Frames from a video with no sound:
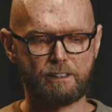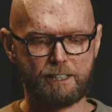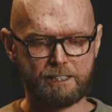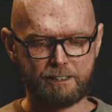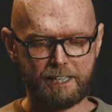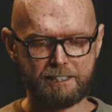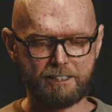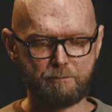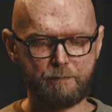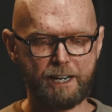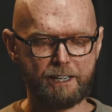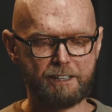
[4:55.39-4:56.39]
That's the
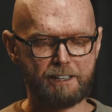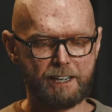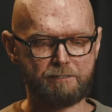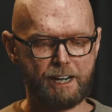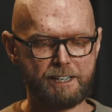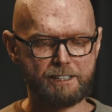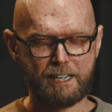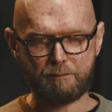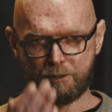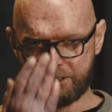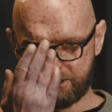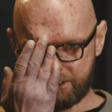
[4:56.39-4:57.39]
main advice I
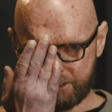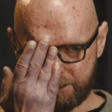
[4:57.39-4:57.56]
would